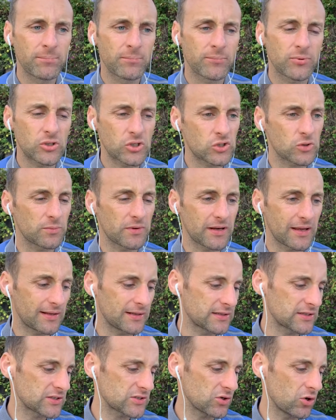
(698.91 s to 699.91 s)
by someone
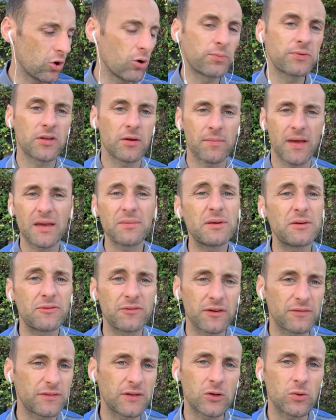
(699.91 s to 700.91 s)
else, up to maybe
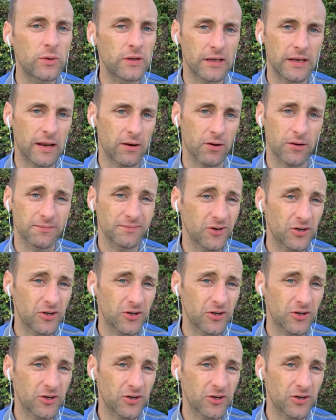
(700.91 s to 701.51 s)
50 quid an hour.